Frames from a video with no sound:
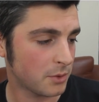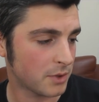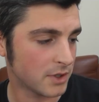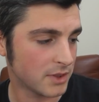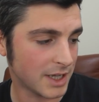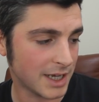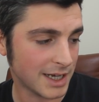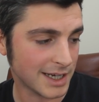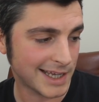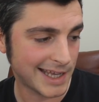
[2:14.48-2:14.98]
you
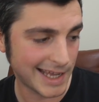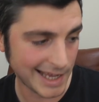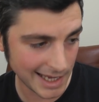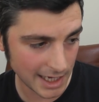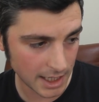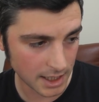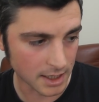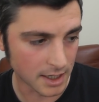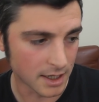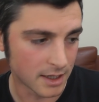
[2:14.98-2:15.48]
on that
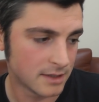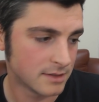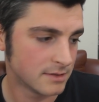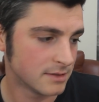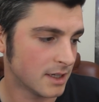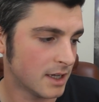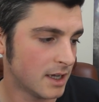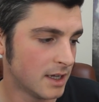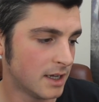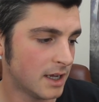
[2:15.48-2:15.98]
kid.
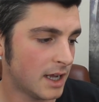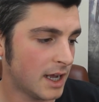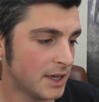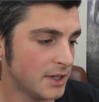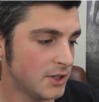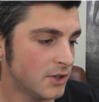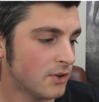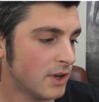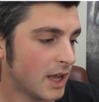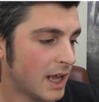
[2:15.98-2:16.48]
At
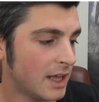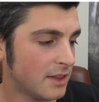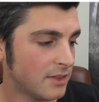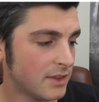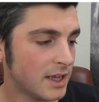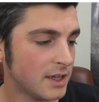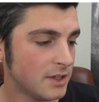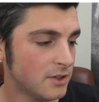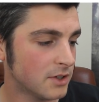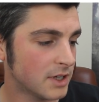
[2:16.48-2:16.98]

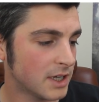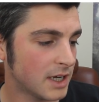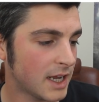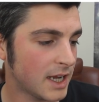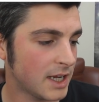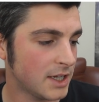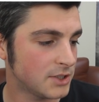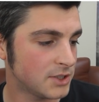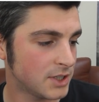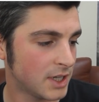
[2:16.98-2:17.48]
that young an
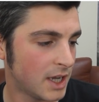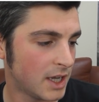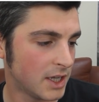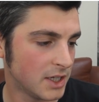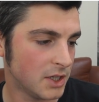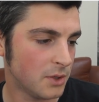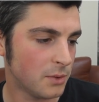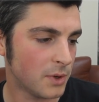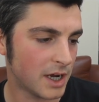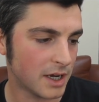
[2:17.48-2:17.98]
age,
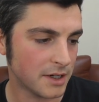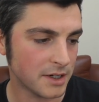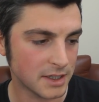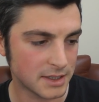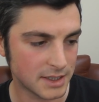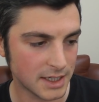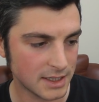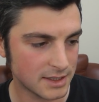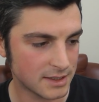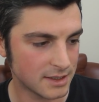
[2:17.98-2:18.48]
you aren't
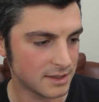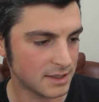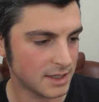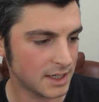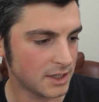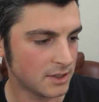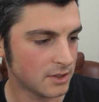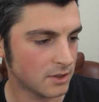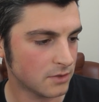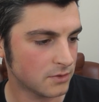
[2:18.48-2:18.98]
addicted
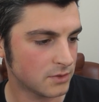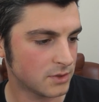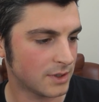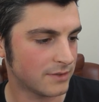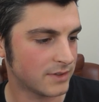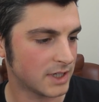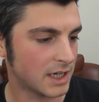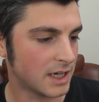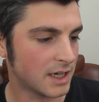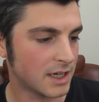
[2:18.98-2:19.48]
enough to
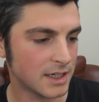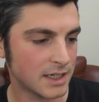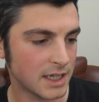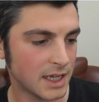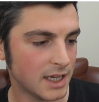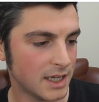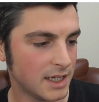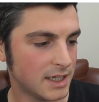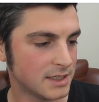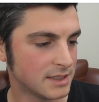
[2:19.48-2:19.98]
have a hard
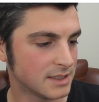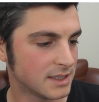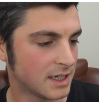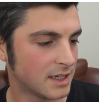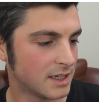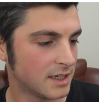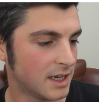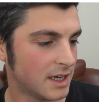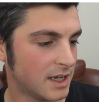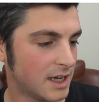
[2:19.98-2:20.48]

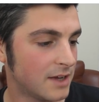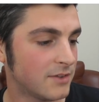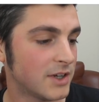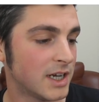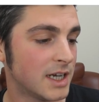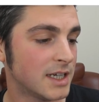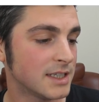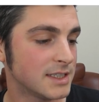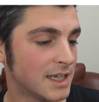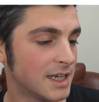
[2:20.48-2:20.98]

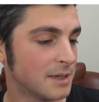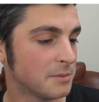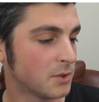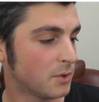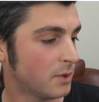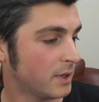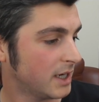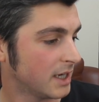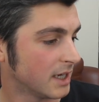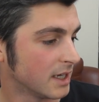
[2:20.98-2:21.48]
time
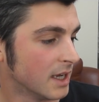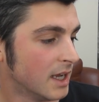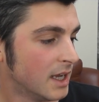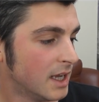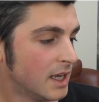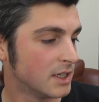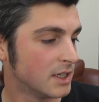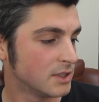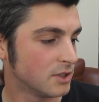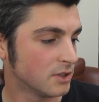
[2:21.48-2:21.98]
quitting.
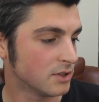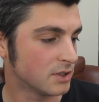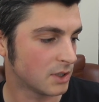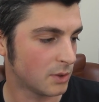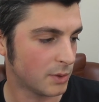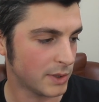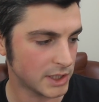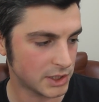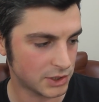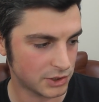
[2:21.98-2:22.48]
Just
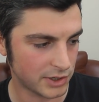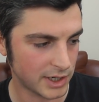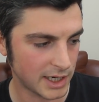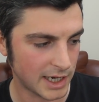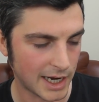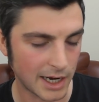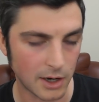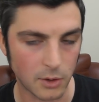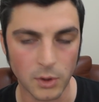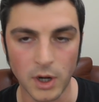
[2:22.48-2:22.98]
quit
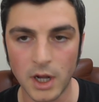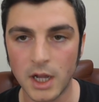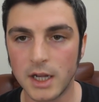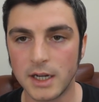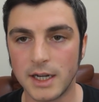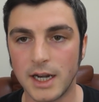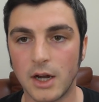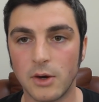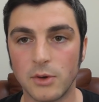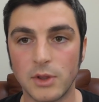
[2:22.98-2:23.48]
straight out.
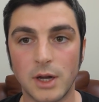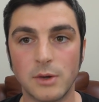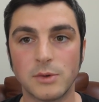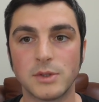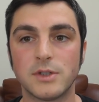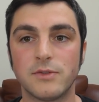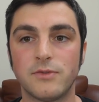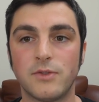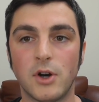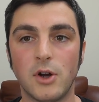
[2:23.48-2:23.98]
Now, that
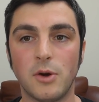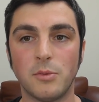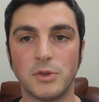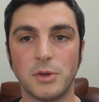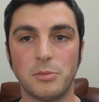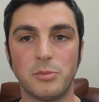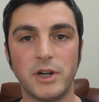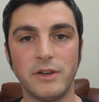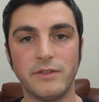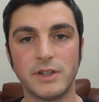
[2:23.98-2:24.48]
was from
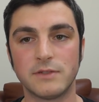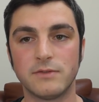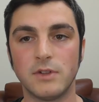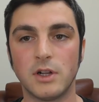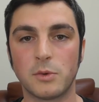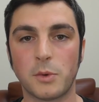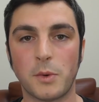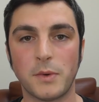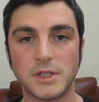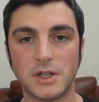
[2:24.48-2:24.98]
the previous
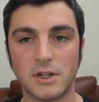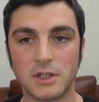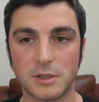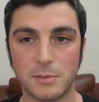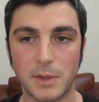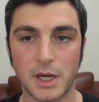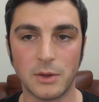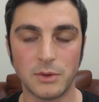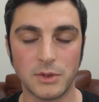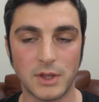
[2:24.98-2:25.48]
vlog where we talked
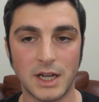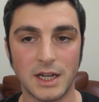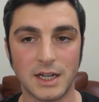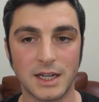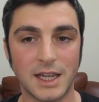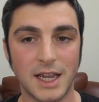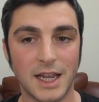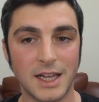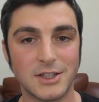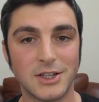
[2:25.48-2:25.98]
about
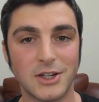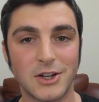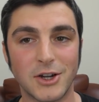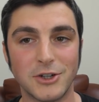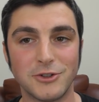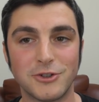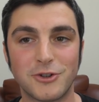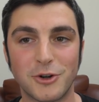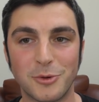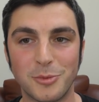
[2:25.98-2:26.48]
that kid that got
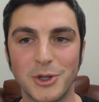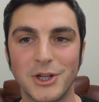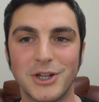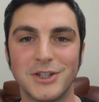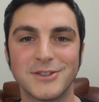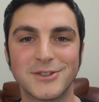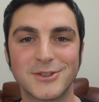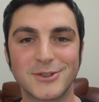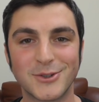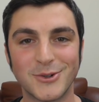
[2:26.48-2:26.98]
in trouble
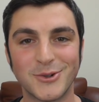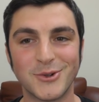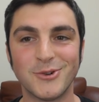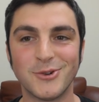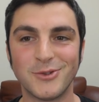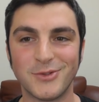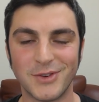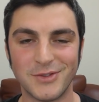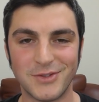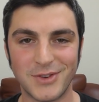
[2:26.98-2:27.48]
at
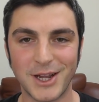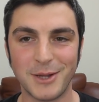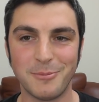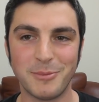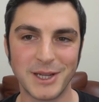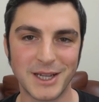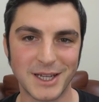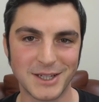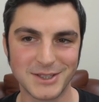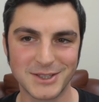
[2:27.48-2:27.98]
school for
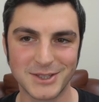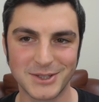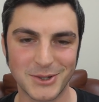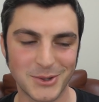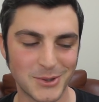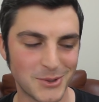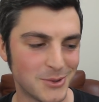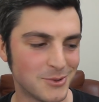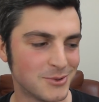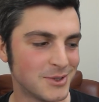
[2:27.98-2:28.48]
vaping at
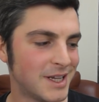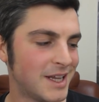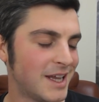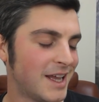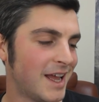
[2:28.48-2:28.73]
school.